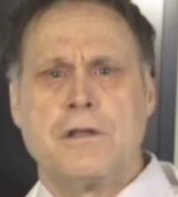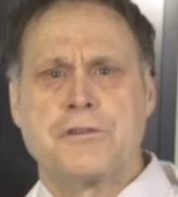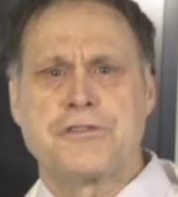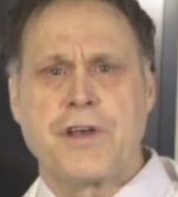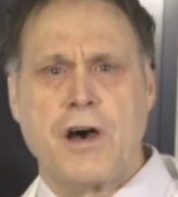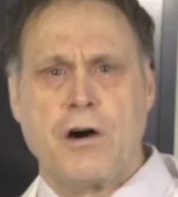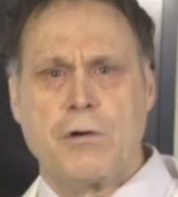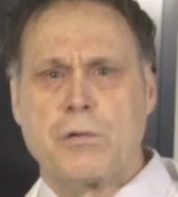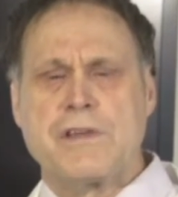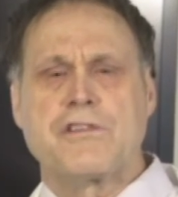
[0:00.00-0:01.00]
So
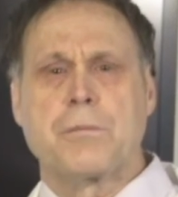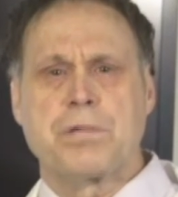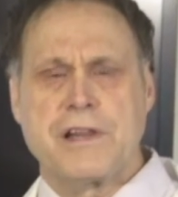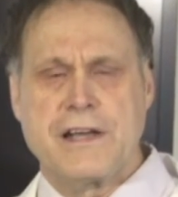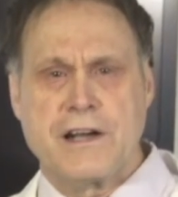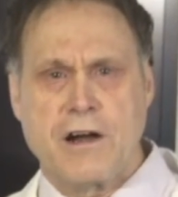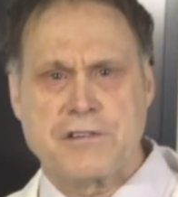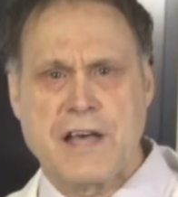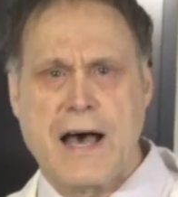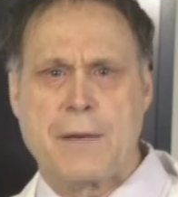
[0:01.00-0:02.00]
we've completed our
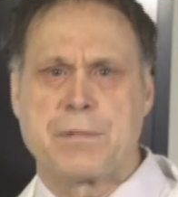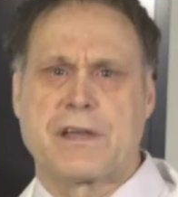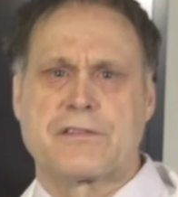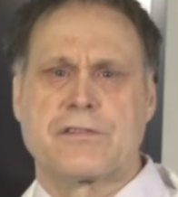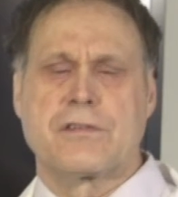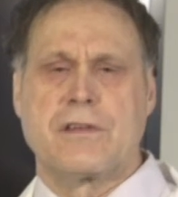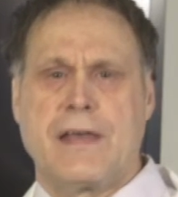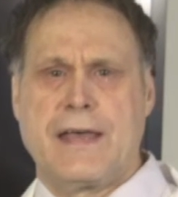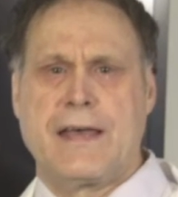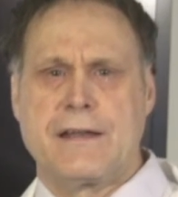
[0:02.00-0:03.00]
topics,
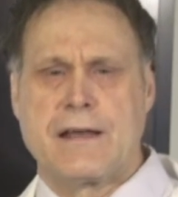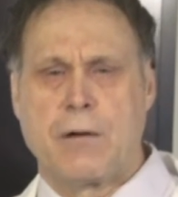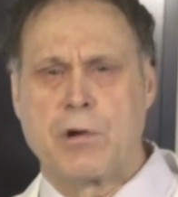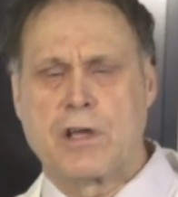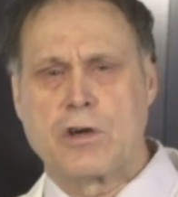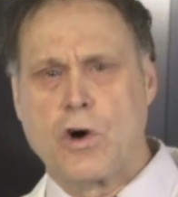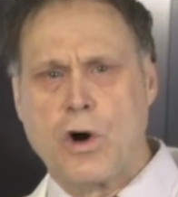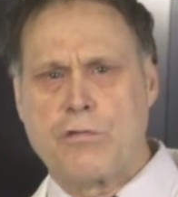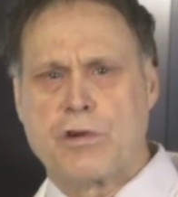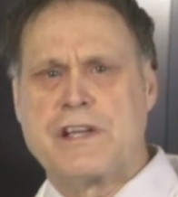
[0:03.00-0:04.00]
and I want to
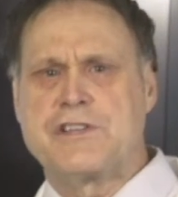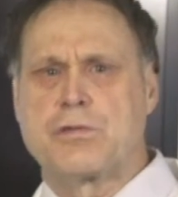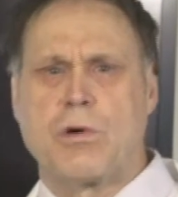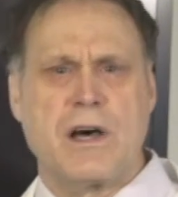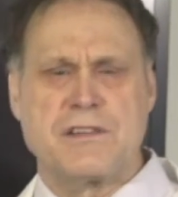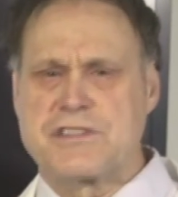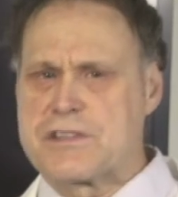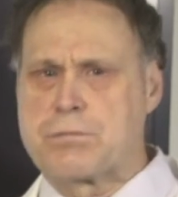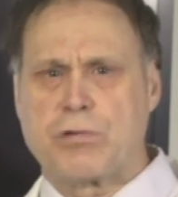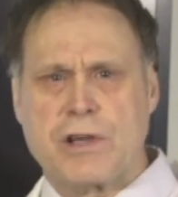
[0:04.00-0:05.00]
go over each one
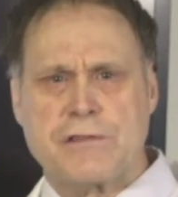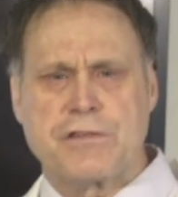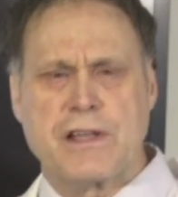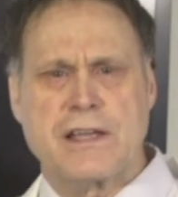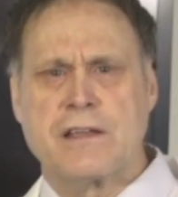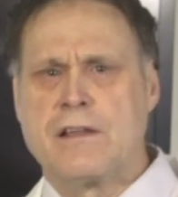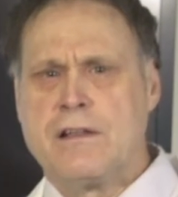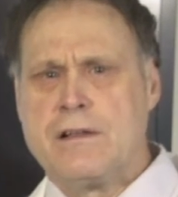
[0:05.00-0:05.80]
just briefly.